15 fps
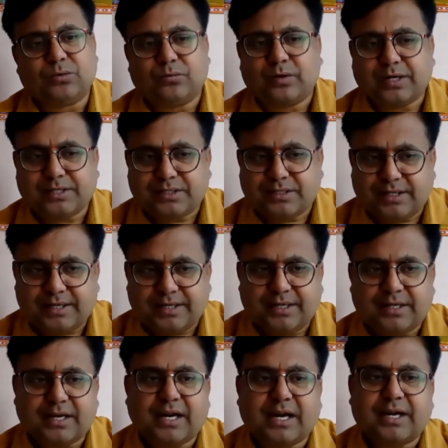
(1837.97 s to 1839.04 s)
One day
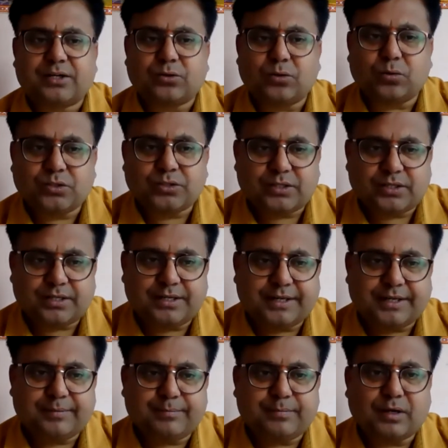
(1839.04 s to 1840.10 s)
I wrote her
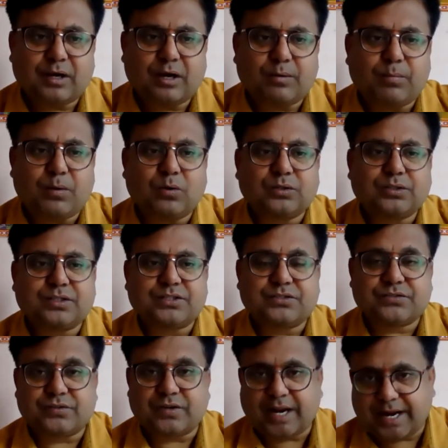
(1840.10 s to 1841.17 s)
name upon the
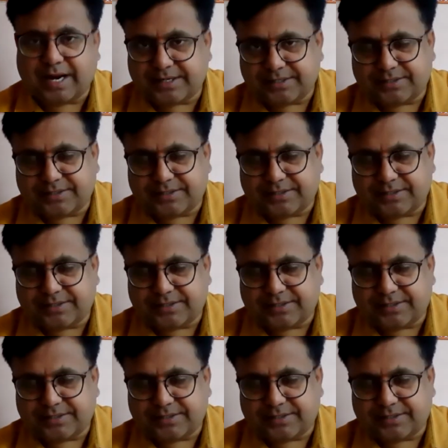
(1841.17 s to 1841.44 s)
strand,